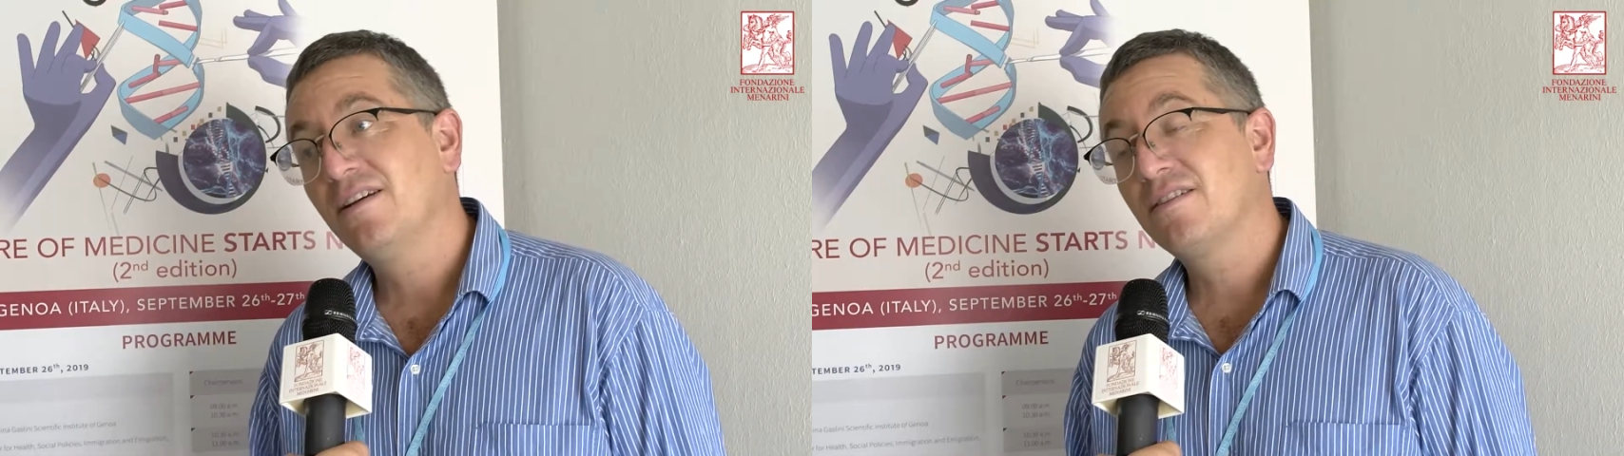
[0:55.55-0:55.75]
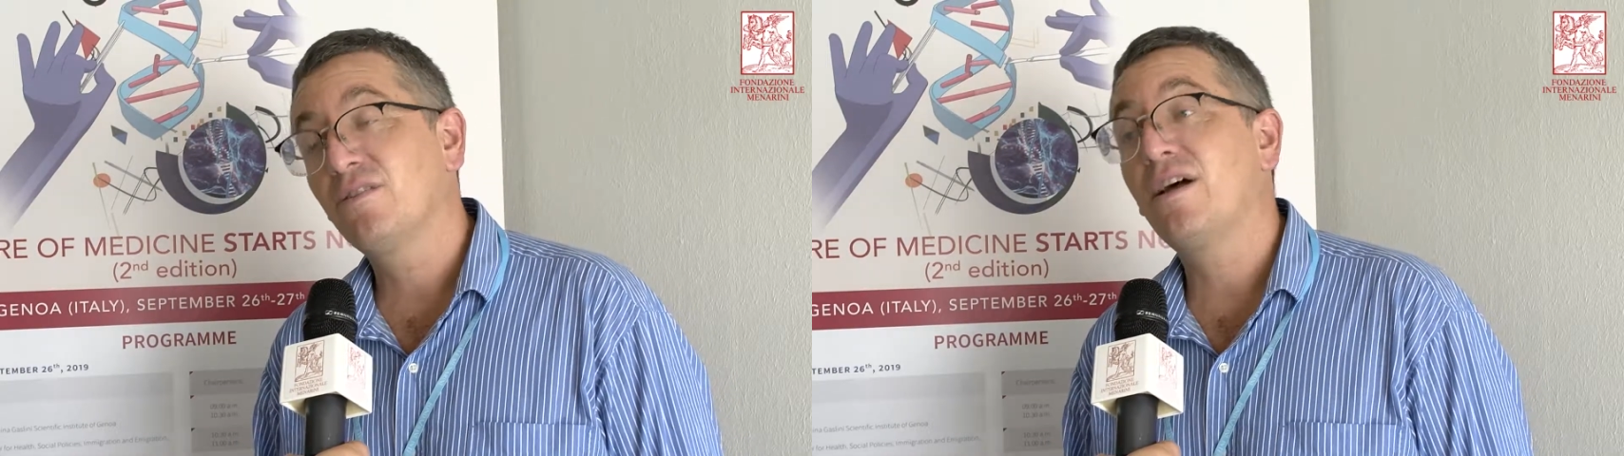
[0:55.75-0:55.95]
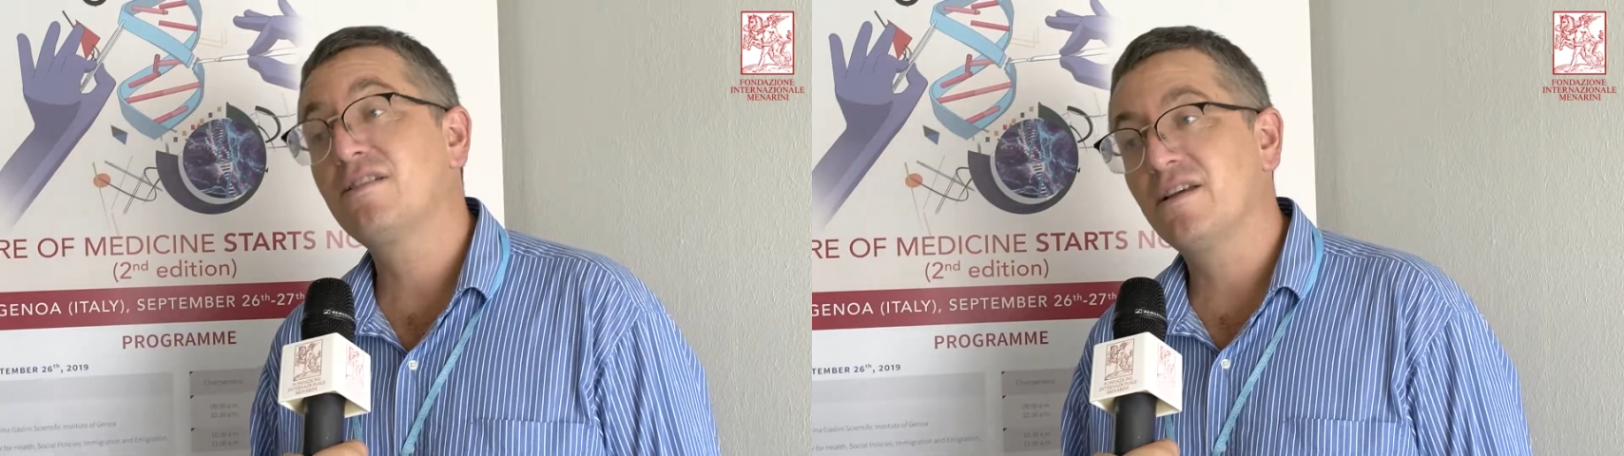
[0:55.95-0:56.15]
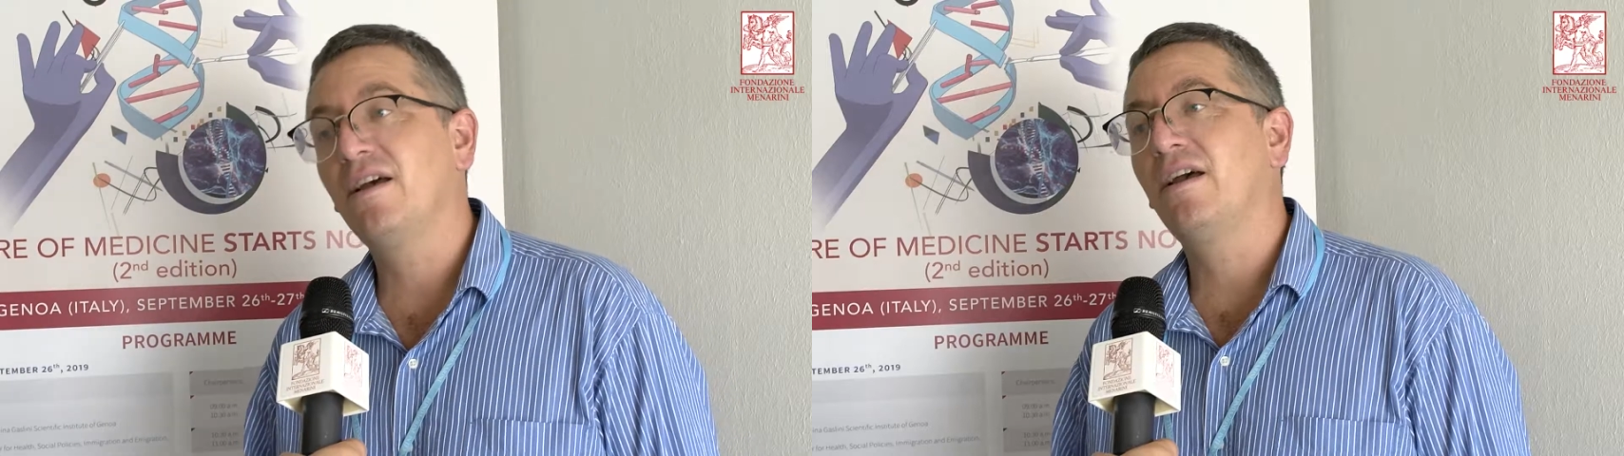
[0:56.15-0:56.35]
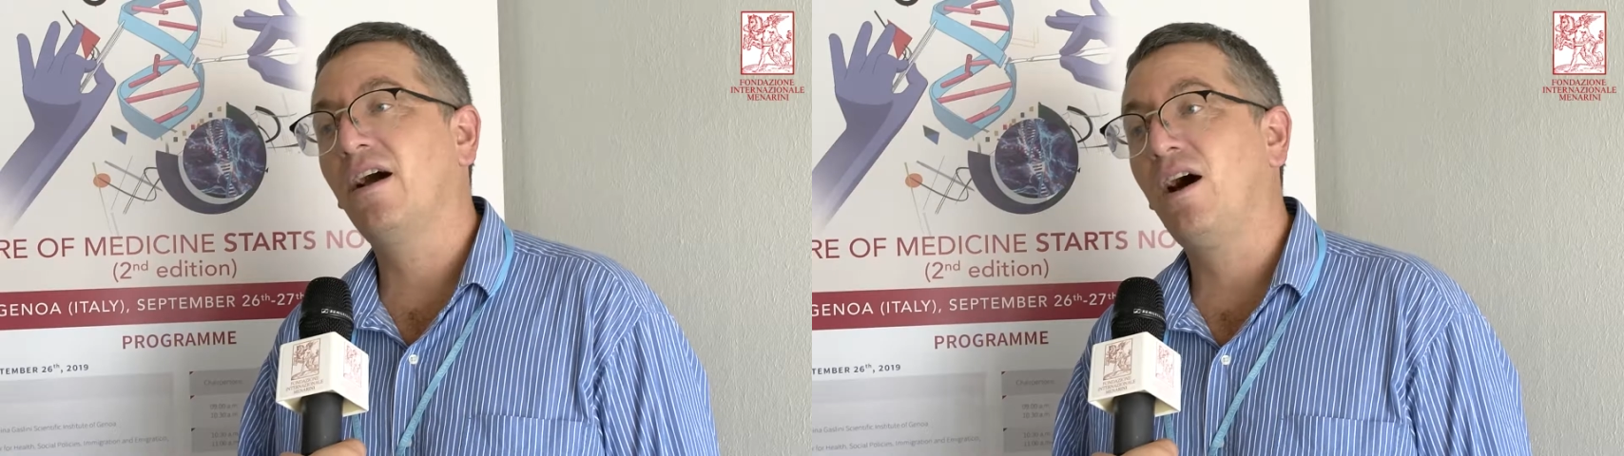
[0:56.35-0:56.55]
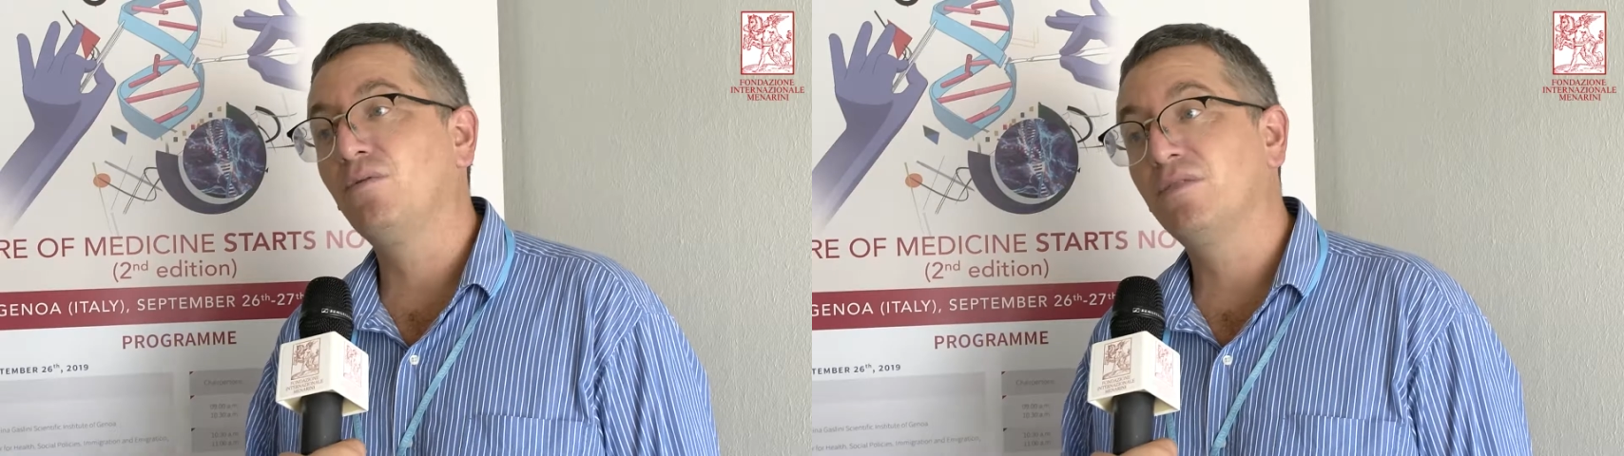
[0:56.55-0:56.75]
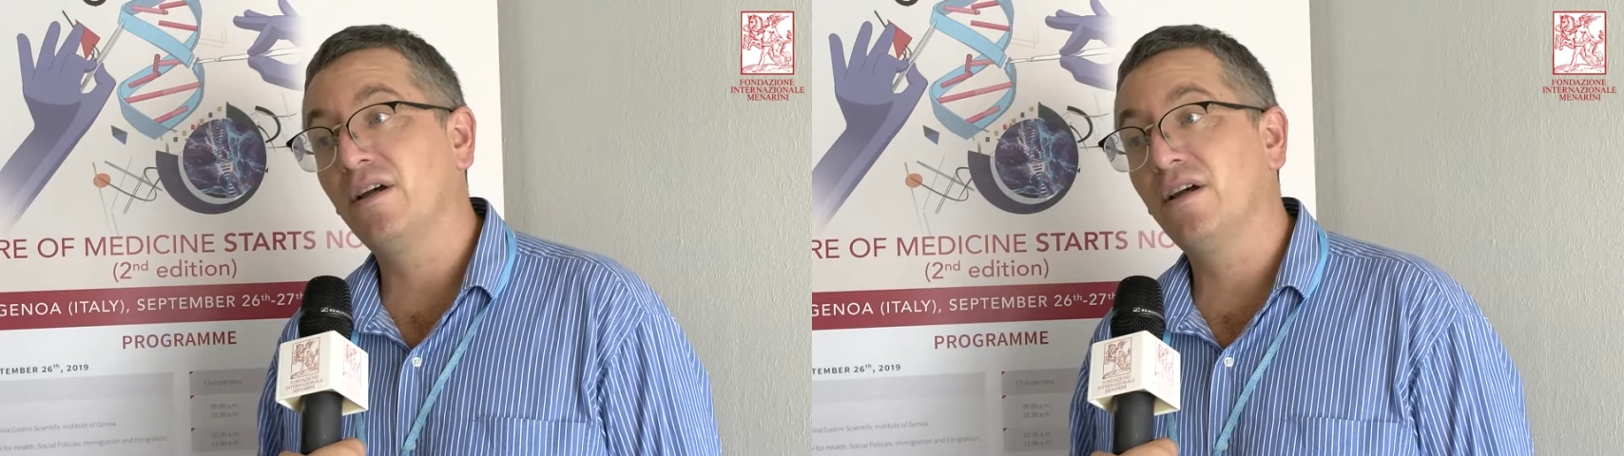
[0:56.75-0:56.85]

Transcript: So that's around